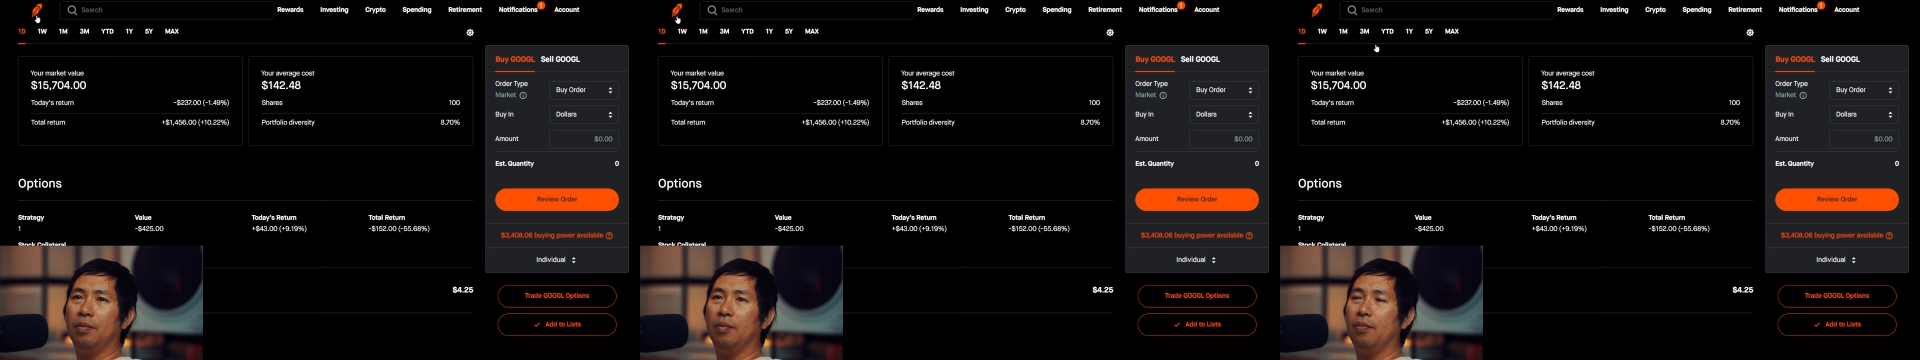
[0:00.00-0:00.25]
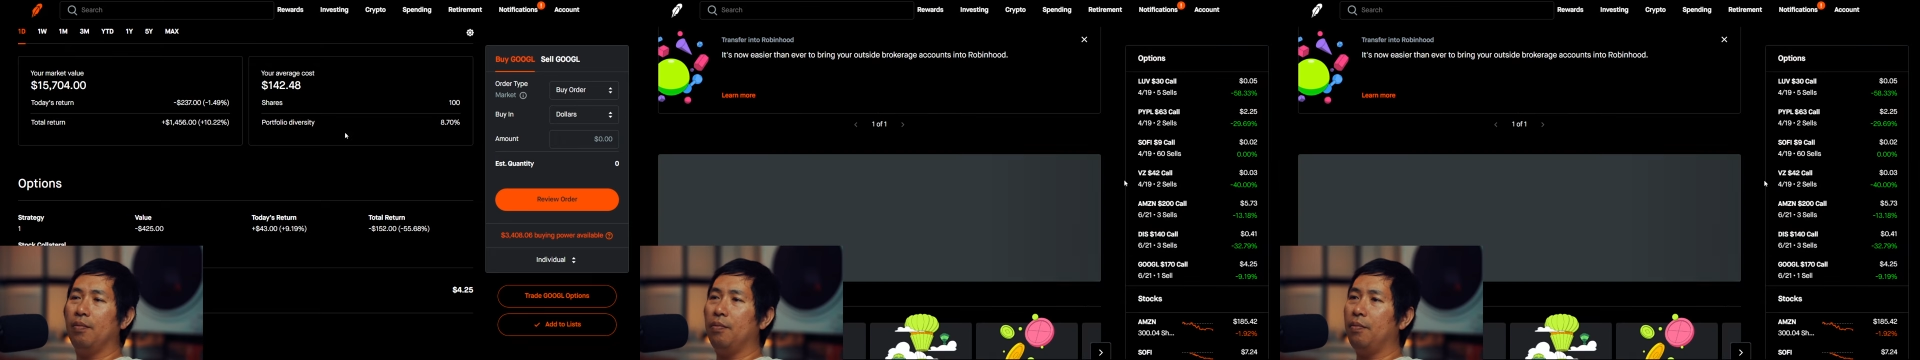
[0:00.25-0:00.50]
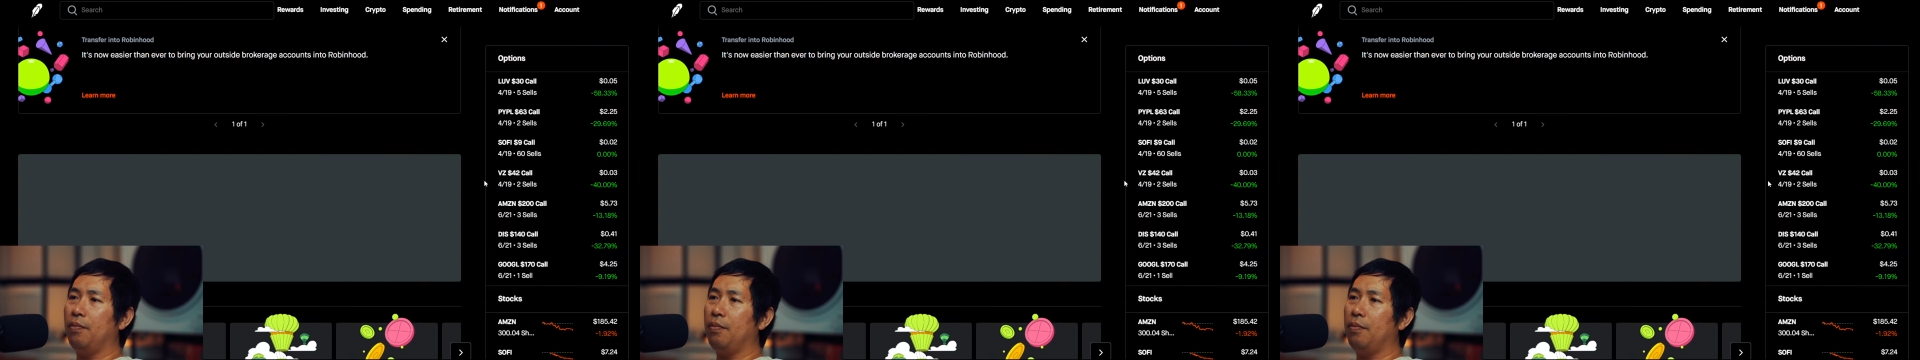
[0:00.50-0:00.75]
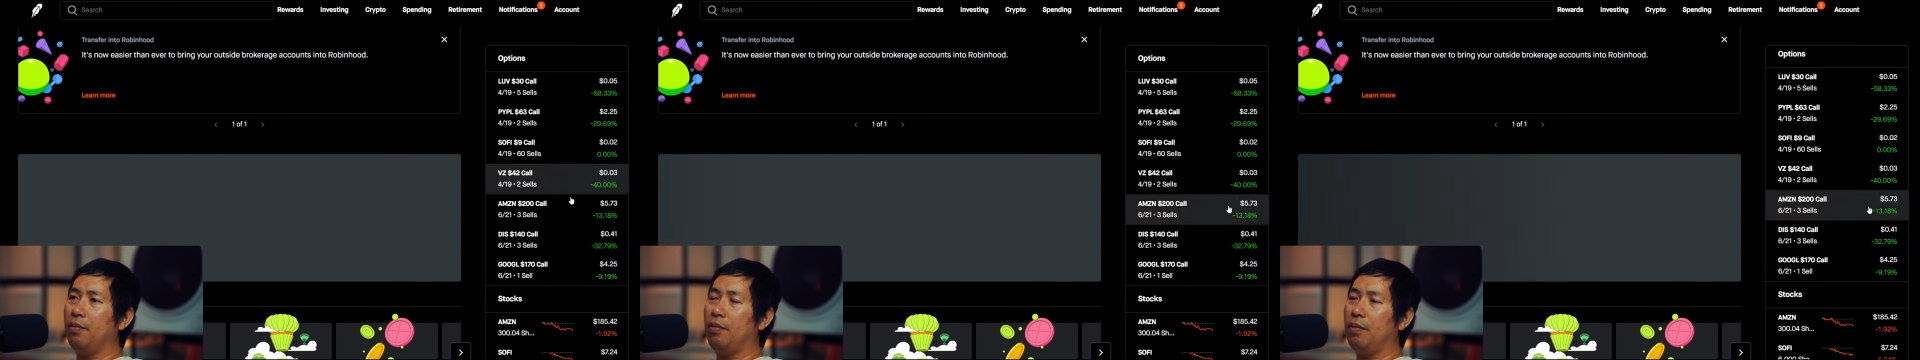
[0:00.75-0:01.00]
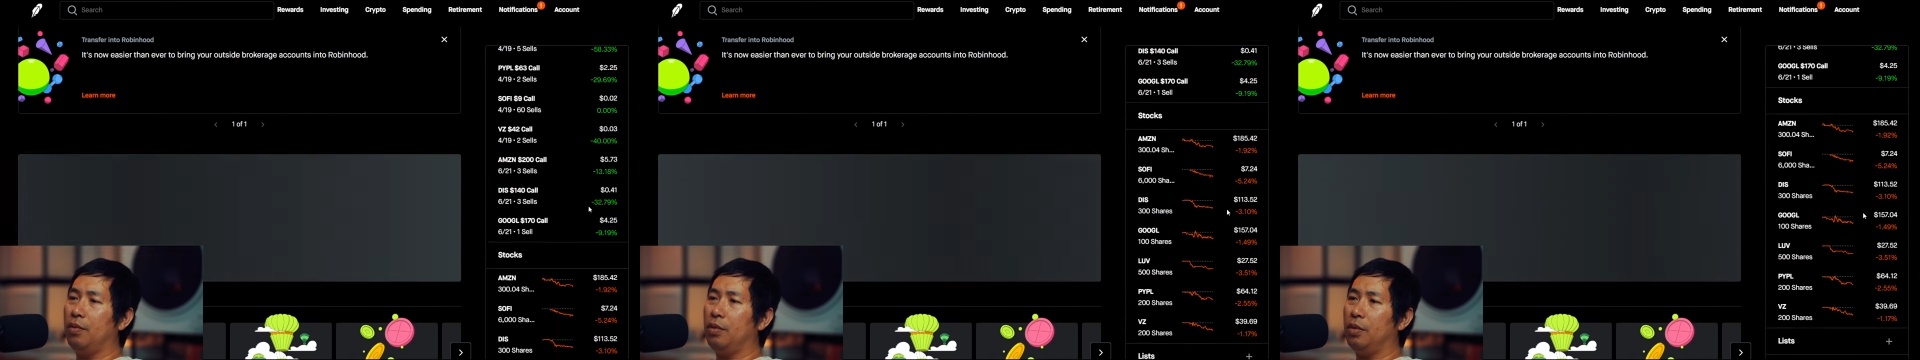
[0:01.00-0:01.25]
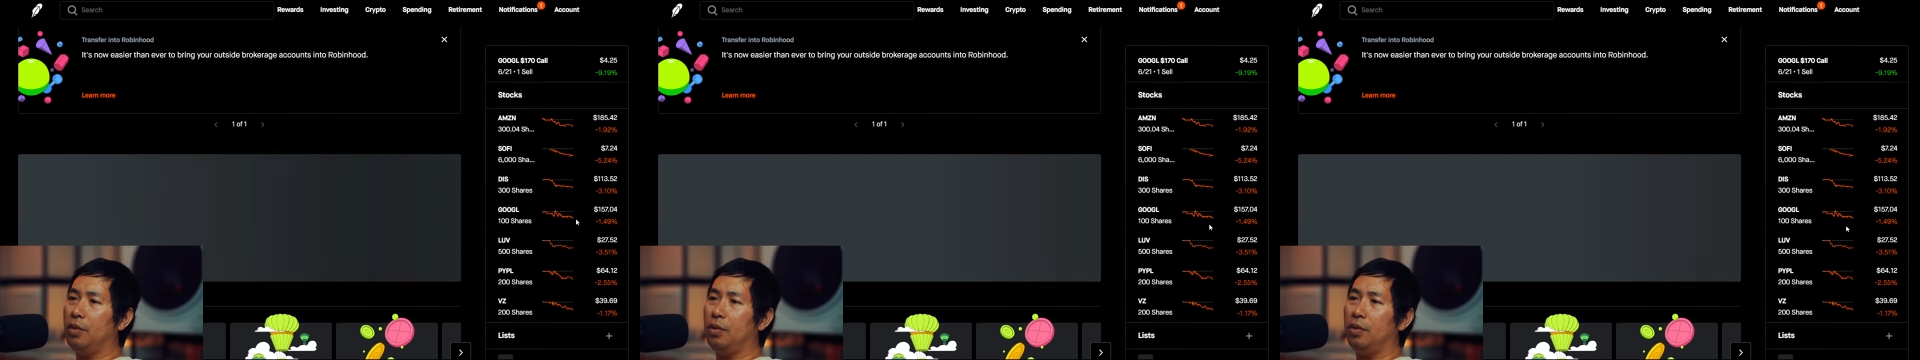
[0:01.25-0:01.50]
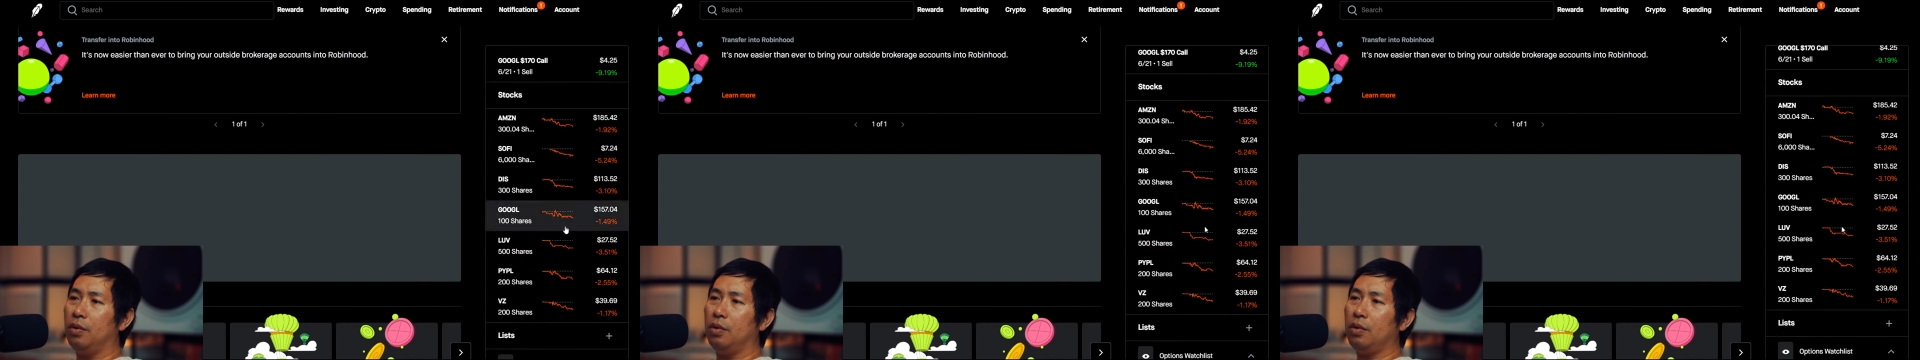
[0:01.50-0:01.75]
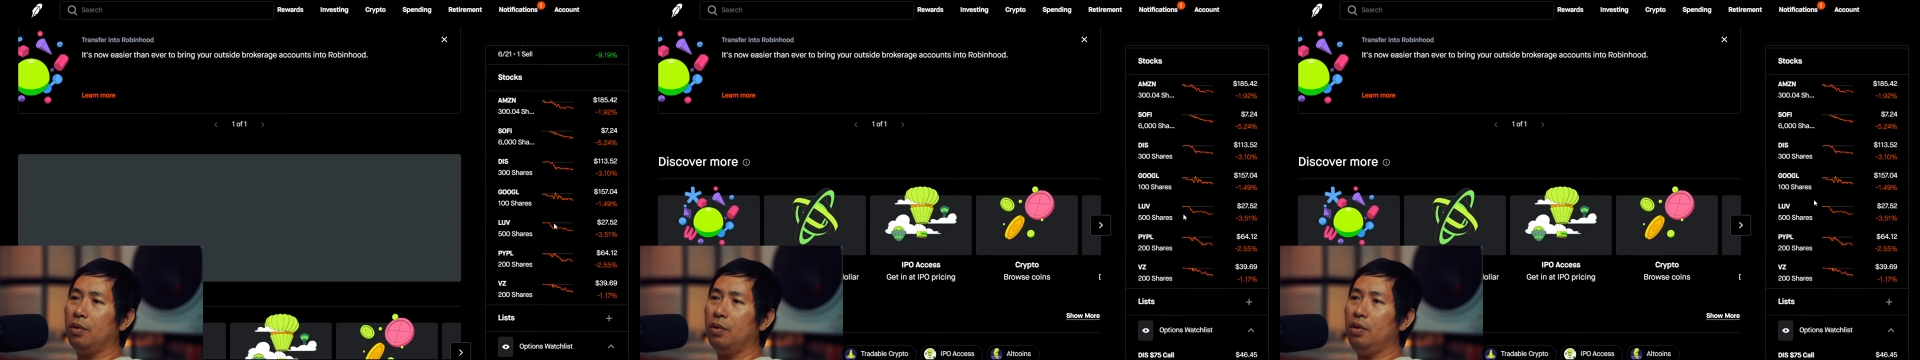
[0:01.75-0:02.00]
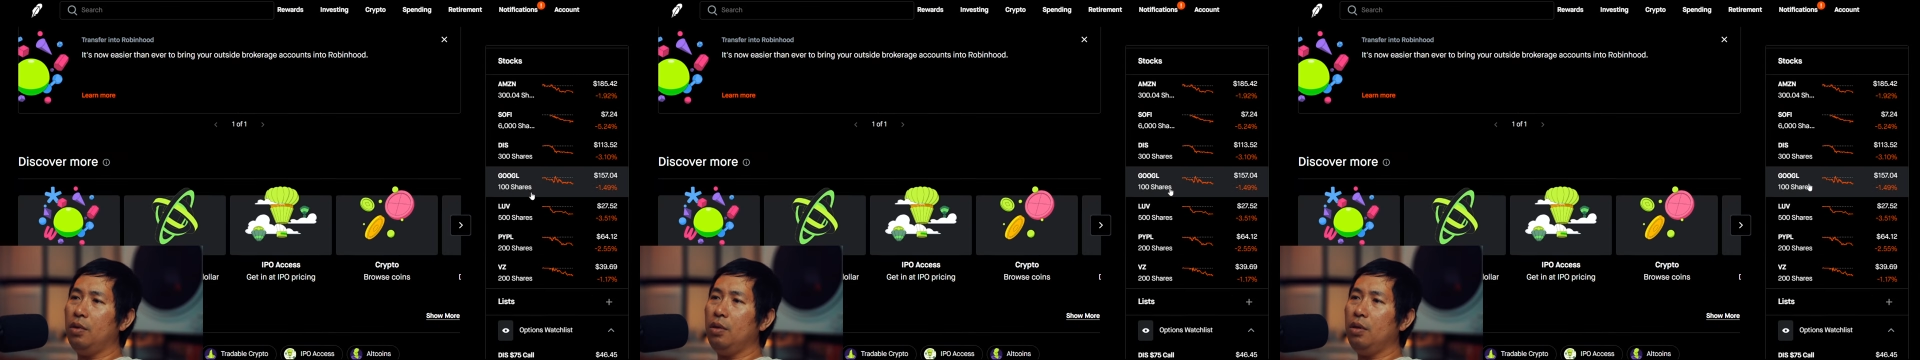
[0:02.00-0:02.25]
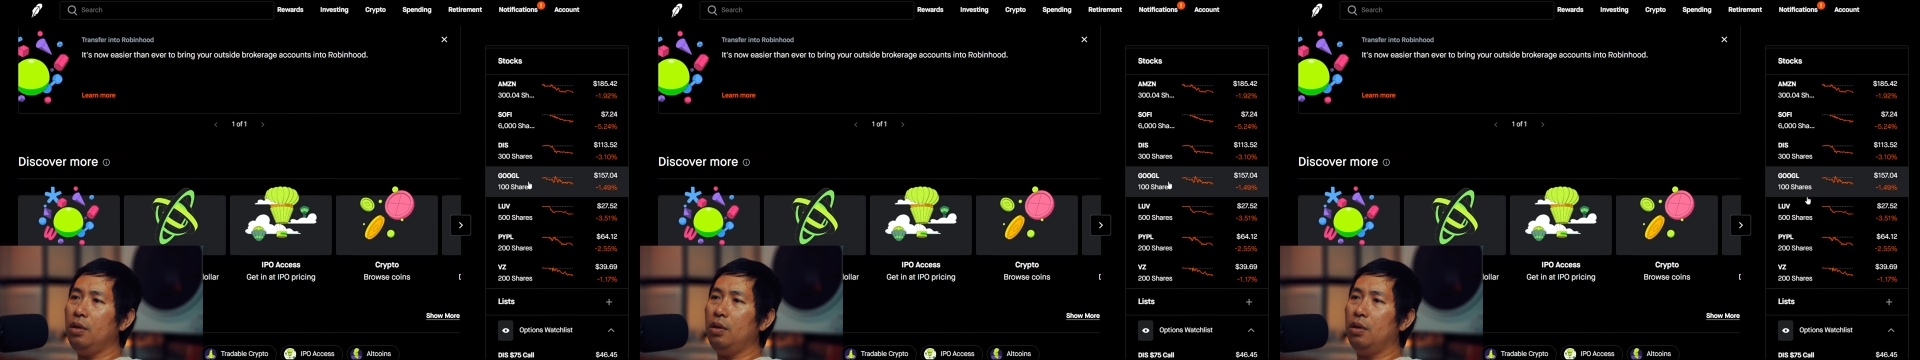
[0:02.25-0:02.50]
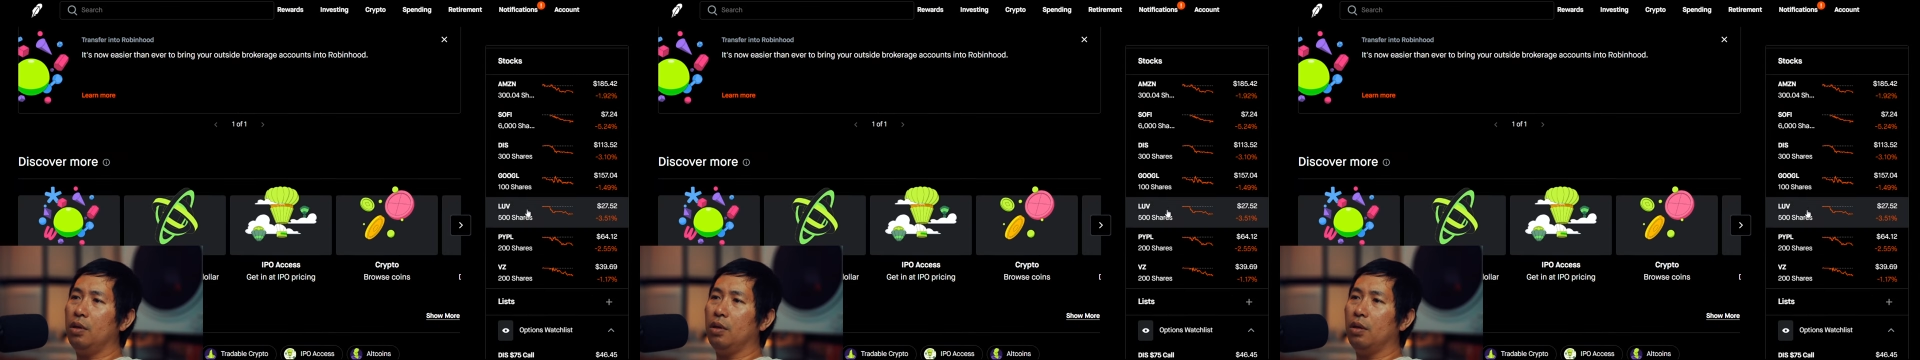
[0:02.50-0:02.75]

[no speech]